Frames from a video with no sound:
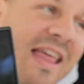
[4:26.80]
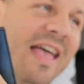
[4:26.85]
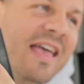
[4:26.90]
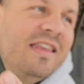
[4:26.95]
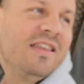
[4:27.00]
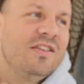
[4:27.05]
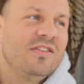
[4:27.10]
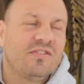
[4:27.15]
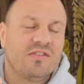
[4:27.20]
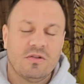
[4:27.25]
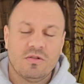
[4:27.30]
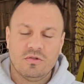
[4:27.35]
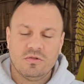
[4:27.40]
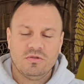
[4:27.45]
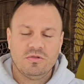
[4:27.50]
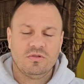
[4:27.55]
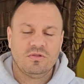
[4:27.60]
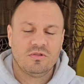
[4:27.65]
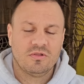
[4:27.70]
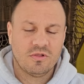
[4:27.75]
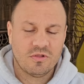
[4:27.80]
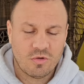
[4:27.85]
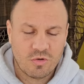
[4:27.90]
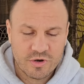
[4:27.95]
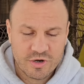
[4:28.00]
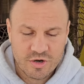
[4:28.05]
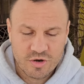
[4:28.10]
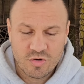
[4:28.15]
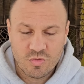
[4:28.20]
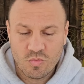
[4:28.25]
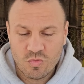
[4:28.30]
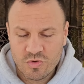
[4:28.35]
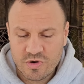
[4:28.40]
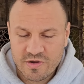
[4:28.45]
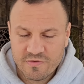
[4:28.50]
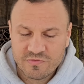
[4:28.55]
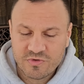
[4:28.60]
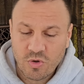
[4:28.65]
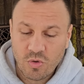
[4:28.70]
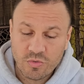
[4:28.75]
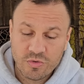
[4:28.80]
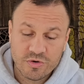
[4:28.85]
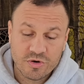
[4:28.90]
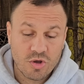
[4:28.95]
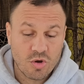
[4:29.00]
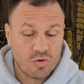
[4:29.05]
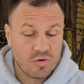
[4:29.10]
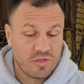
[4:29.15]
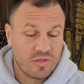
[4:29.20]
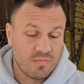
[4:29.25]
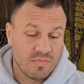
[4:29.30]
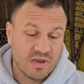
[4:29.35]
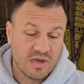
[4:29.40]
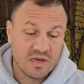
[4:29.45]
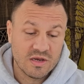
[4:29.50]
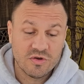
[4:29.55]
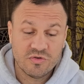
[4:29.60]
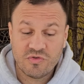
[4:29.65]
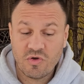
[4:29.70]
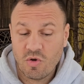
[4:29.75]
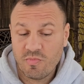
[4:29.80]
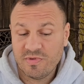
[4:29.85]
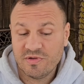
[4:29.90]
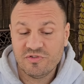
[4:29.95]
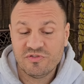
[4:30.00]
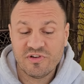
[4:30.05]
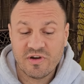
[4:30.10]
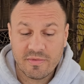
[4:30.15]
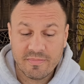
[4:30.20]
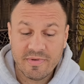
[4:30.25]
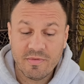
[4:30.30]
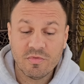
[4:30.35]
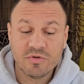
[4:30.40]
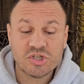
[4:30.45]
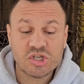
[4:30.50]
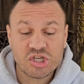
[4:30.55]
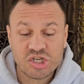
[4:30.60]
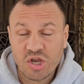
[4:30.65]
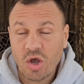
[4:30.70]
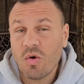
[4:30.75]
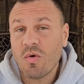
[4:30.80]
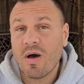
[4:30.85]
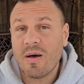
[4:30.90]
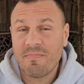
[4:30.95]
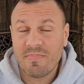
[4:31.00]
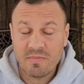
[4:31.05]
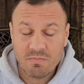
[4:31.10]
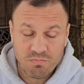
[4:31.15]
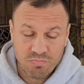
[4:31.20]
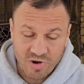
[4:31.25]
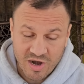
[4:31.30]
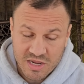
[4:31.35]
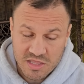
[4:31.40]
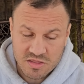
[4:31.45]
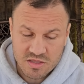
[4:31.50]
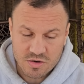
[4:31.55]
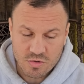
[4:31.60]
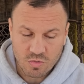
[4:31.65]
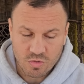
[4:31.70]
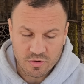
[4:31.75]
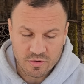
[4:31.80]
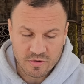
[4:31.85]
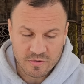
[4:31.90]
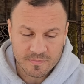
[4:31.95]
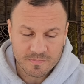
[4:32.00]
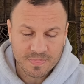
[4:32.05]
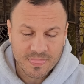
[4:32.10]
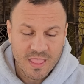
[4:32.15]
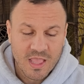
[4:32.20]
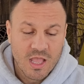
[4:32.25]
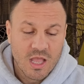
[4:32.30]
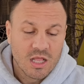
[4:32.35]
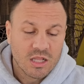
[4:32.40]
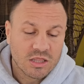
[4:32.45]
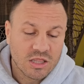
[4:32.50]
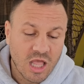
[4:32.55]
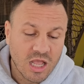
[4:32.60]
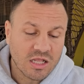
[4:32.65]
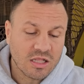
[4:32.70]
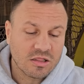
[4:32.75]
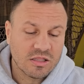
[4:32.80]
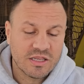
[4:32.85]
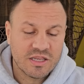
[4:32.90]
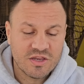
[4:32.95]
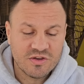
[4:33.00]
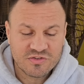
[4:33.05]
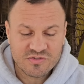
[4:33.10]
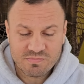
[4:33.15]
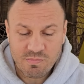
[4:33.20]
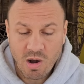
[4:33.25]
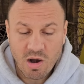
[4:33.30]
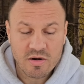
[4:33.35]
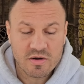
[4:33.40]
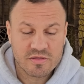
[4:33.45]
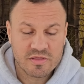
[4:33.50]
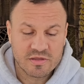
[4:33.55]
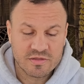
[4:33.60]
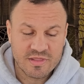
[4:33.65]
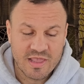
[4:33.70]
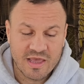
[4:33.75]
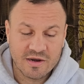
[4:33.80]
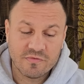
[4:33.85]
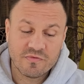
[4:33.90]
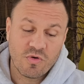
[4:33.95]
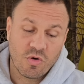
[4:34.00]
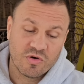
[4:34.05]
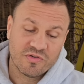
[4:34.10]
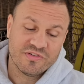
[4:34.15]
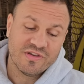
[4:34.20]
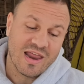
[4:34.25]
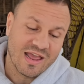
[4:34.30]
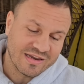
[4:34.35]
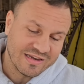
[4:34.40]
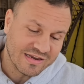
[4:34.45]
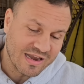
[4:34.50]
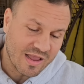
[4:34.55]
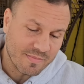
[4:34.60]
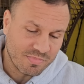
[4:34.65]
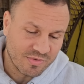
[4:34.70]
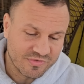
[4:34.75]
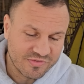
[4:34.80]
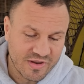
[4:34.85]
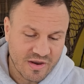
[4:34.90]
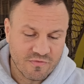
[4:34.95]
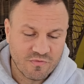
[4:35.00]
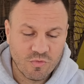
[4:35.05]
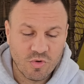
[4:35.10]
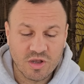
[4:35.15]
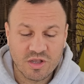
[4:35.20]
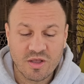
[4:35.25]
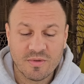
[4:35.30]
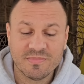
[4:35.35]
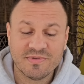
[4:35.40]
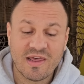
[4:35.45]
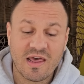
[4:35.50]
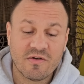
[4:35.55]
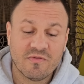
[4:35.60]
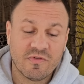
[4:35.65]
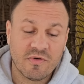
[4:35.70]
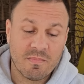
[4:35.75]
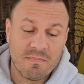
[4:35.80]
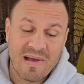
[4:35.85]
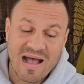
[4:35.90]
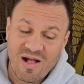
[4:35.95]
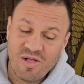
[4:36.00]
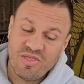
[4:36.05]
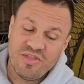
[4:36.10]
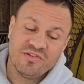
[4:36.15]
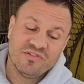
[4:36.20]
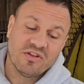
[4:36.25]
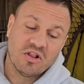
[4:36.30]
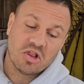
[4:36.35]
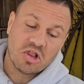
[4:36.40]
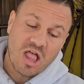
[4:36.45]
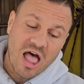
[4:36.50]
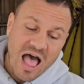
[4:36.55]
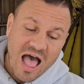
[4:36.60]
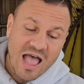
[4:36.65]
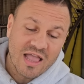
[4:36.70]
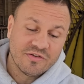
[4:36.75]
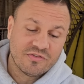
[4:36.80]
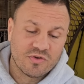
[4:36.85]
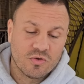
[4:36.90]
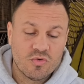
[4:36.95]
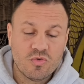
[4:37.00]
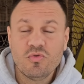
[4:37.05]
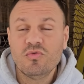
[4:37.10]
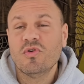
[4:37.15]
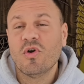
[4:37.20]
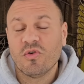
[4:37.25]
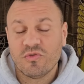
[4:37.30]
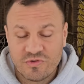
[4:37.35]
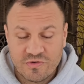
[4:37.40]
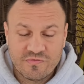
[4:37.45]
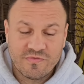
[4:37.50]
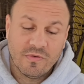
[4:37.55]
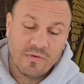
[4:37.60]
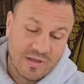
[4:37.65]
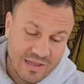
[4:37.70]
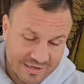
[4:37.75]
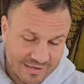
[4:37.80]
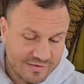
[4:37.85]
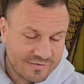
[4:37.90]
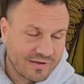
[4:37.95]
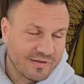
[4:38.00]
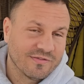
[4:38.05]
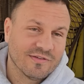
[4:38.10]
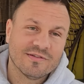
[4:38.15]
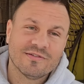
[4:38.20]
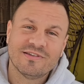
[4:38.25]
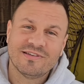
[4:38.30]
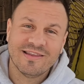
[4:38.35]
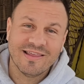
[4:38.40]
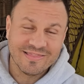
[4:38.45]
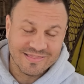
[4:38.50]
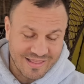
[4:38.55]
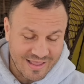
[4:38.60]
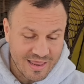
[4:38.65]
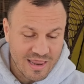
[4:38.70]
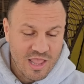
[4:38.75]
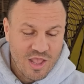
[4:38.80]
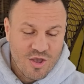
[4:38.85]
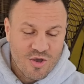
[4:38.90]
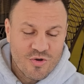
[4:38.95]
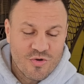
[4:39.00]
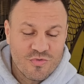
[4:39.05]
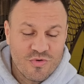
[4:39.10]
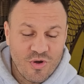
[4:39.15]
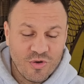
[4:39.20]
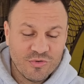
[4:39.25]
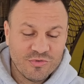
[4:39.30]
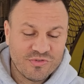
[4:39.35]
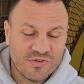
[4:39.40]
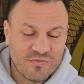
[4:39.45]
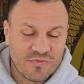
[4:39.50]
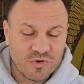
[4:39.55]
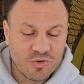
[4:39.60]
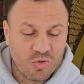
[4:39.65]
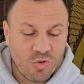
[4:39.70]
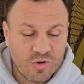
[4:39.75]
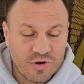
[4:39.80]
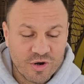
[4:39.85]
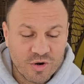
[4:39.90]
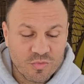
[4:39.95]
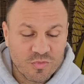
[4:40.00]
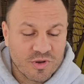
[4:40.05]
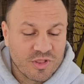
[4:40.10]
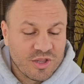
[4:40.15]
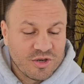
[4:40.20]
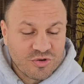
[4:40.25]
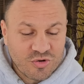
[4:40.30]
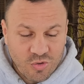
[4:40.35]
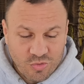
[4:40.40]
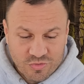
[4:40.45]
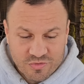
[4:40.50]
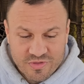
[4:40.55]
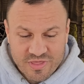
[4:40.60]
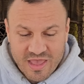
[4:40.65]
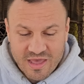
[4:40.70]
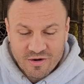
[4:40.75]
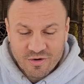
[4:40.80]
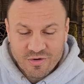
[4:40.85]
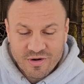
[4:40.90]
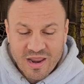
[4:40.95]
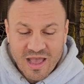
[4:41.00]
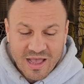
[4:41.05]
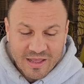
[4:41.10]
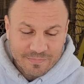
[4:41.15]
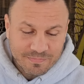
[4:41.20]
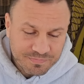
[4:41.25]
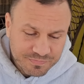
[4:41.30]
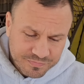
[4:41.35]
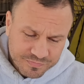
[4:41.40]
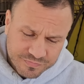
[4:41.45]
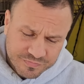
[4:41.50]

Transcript: Eddie's lawyer would have told her to go to the meeting and was hoping Jeremy would show up and break the order. Luckily, he's smarter than that. Of course, 99% of what comes out of her mouth is a lie, so who knows if, oh, I guess I just said that. Who knows if her lawyer really told her that or not.